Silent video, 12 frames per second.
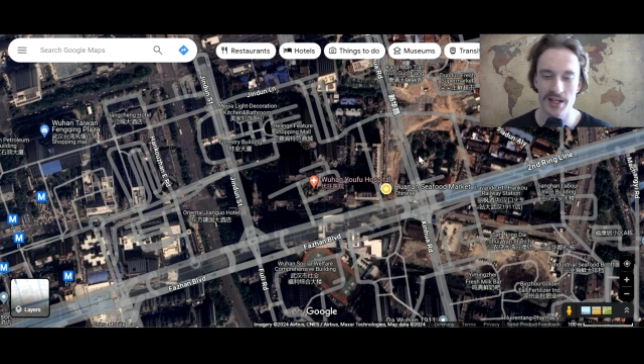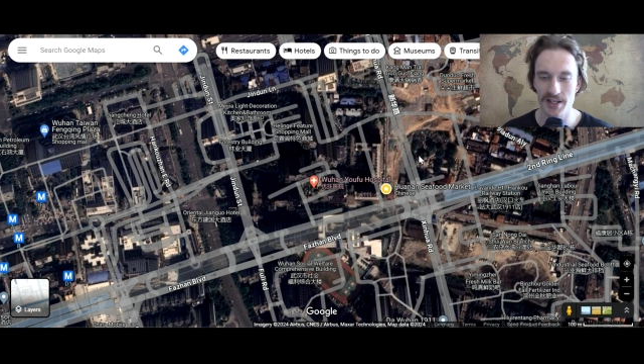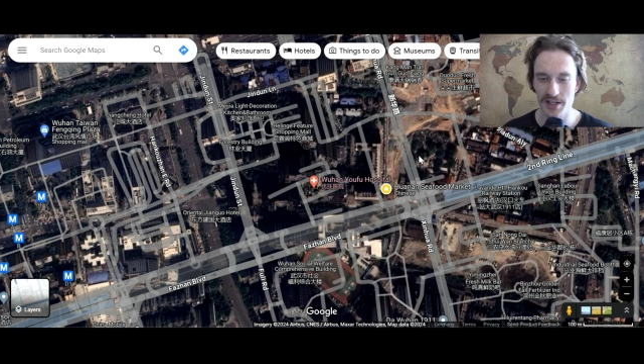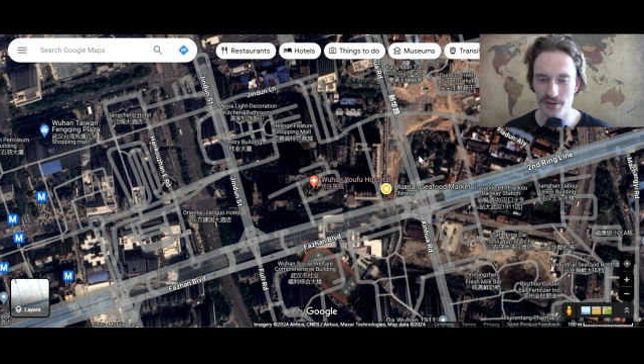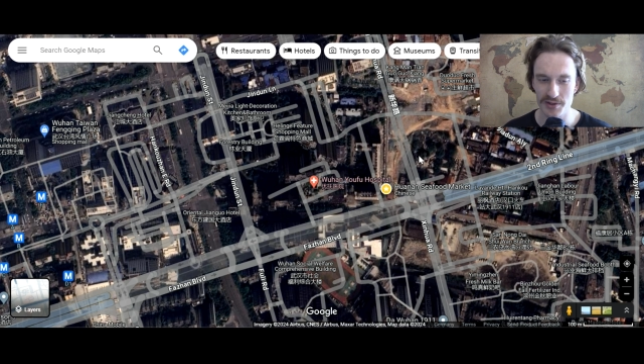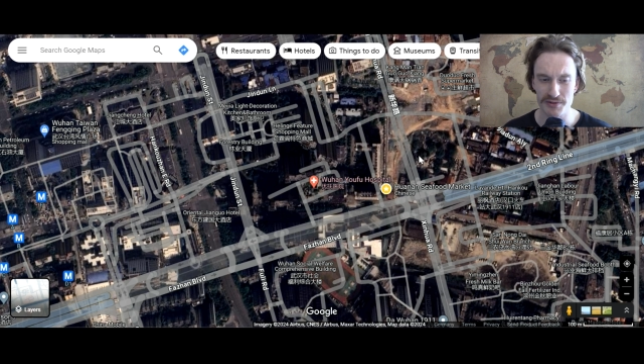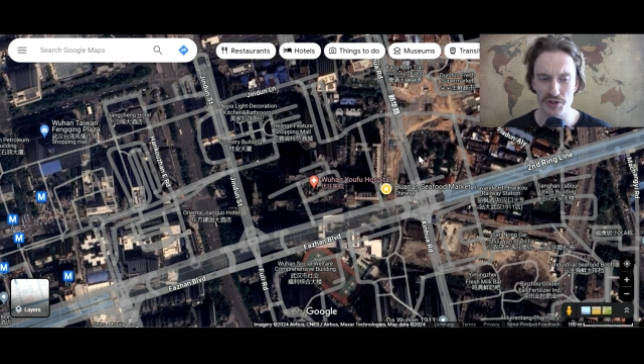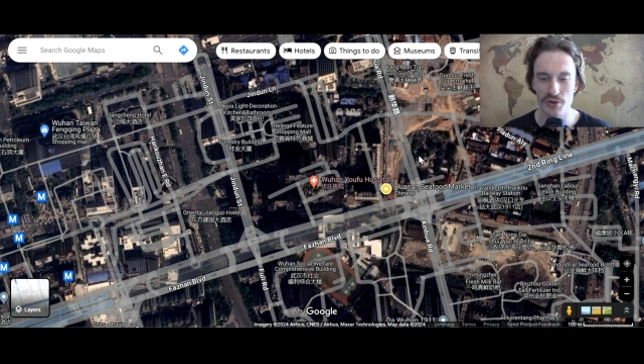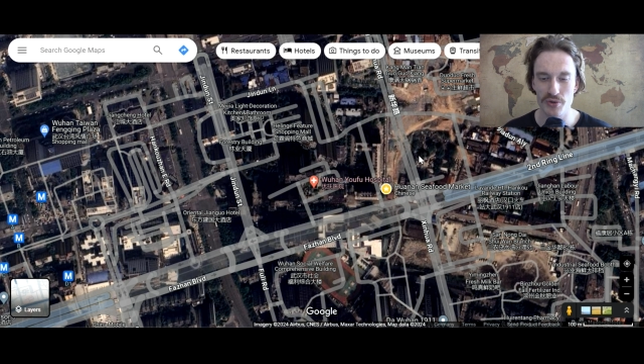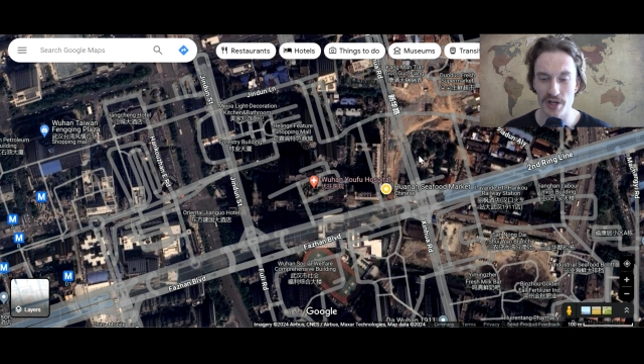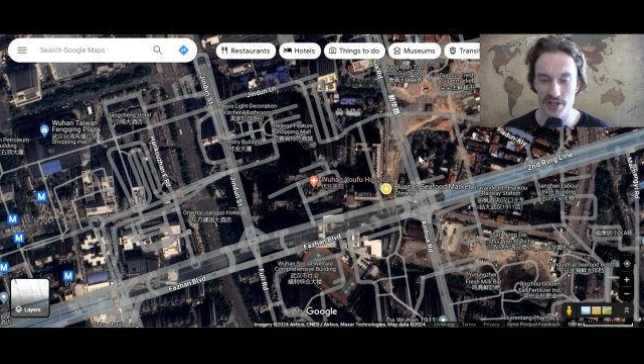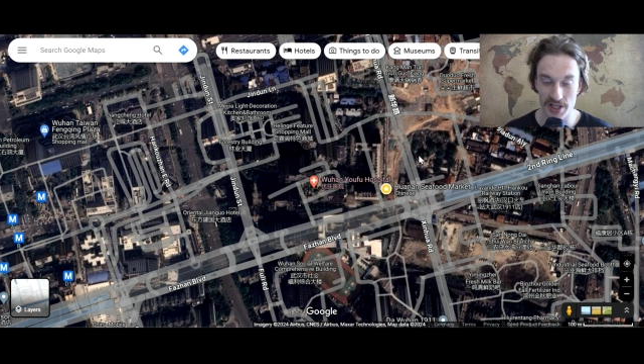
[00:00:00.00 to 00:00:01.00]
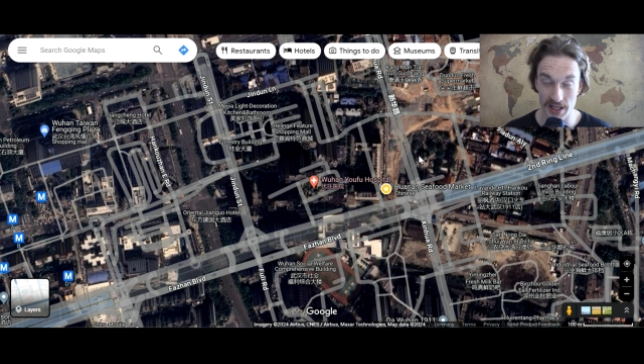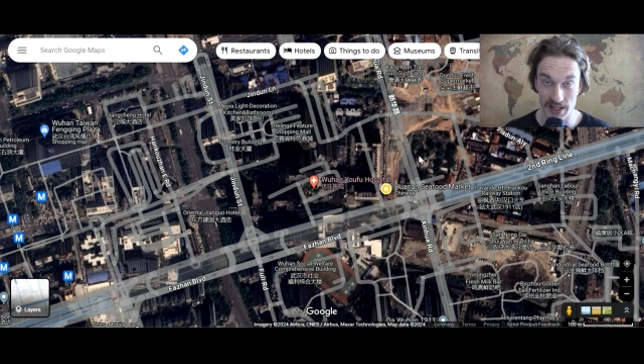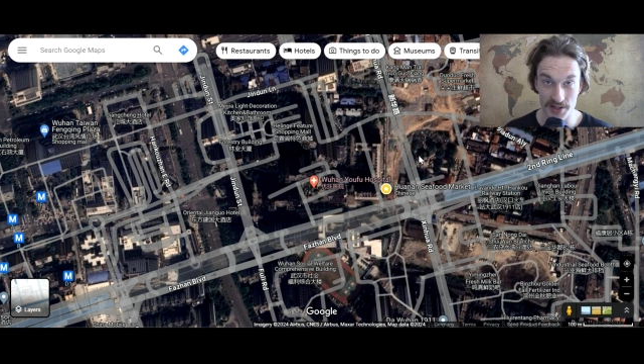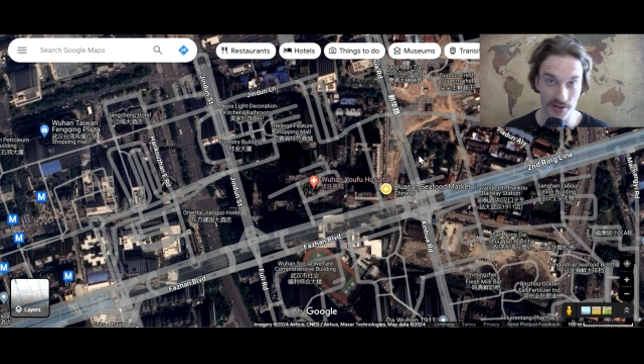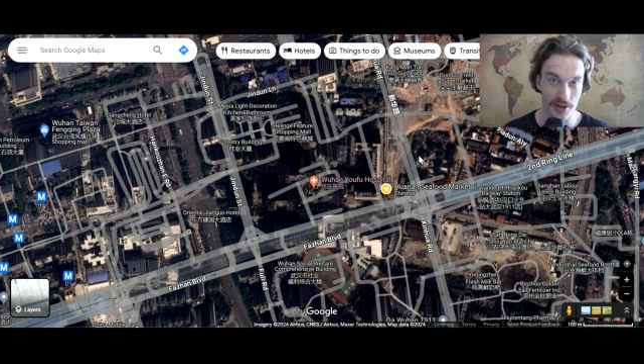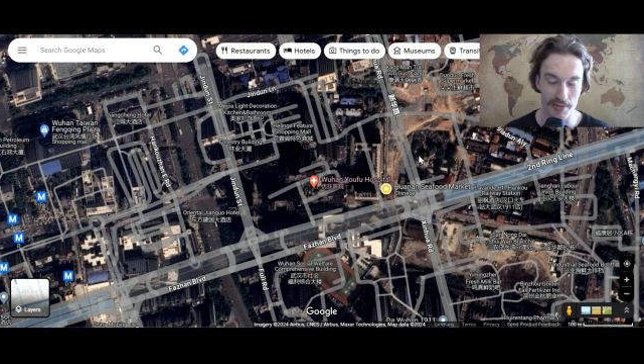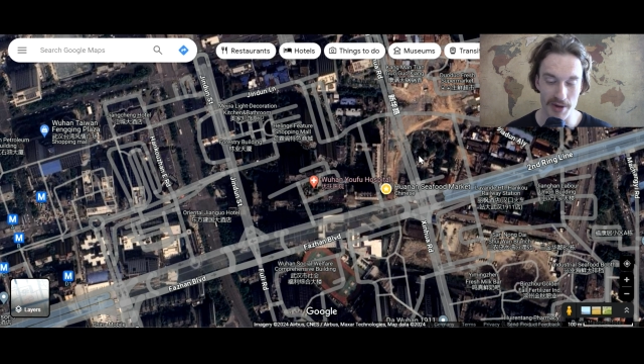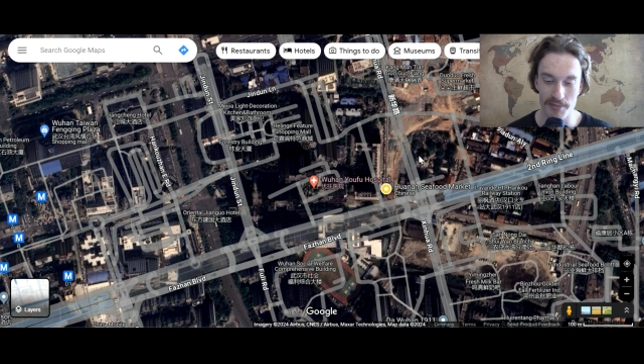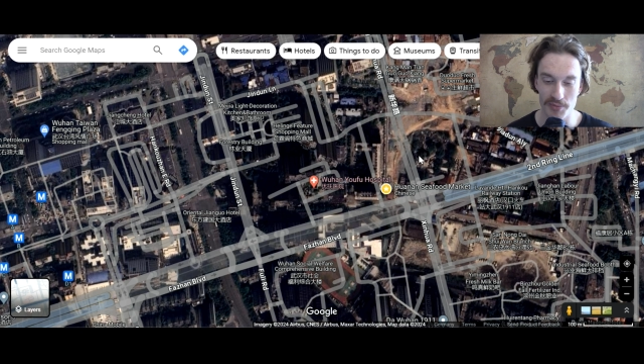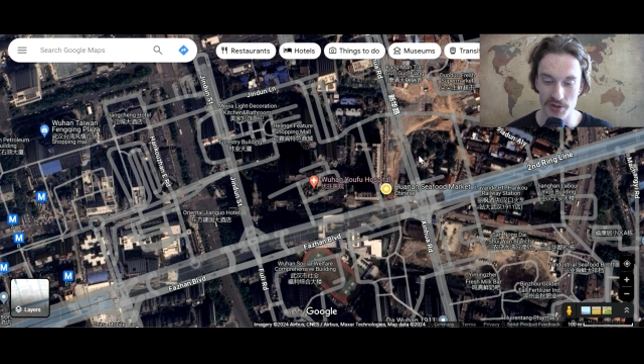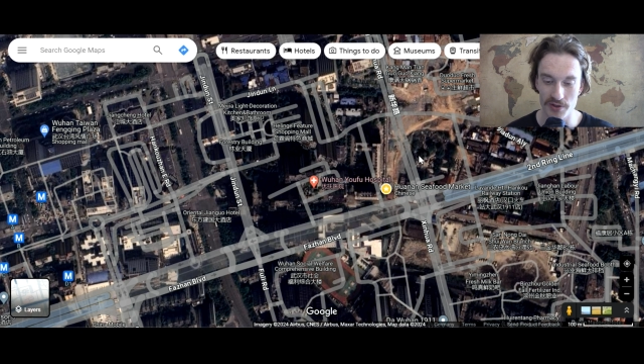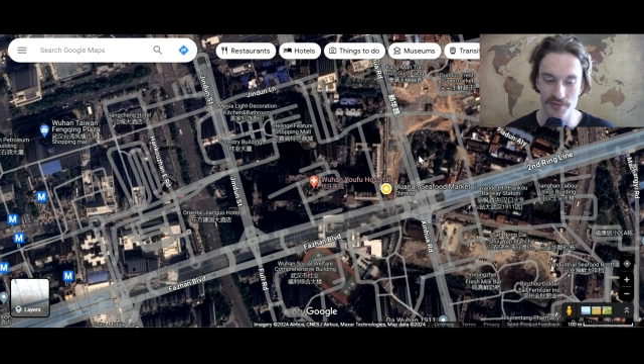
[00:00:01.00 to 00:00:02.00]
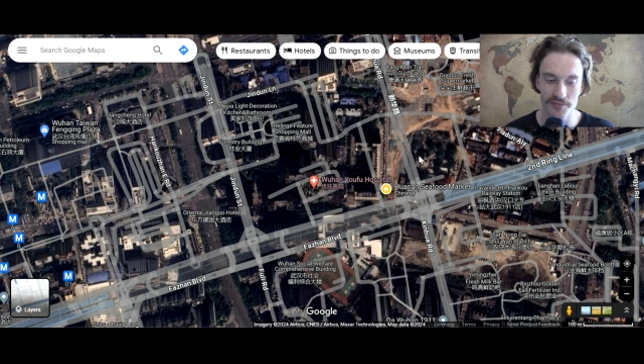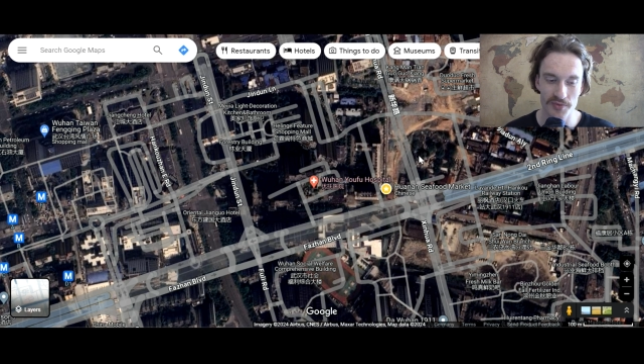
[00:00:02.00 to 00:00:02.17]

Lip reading: they don't even know where China is on the map, you know.